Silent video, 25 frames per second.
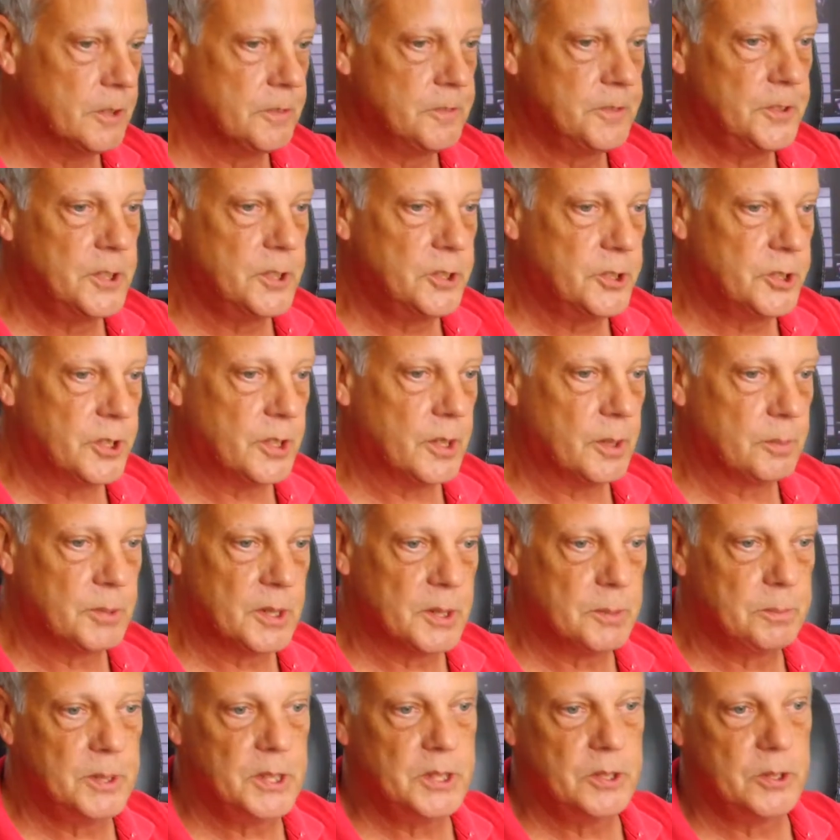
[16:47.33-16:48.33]
future, I'm going
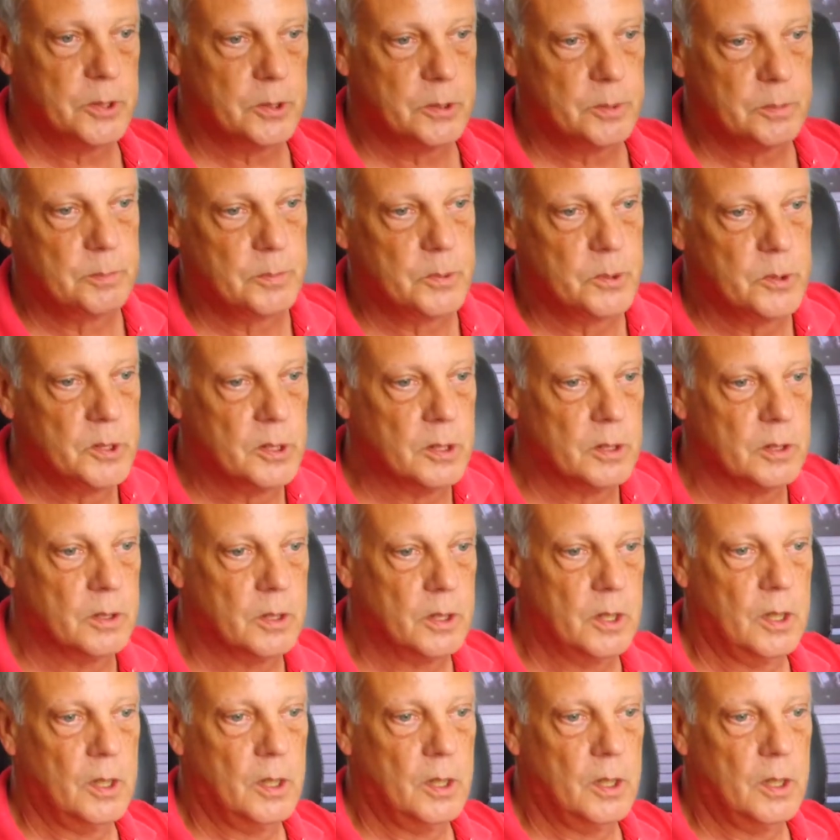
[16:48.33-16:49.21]
to be doing more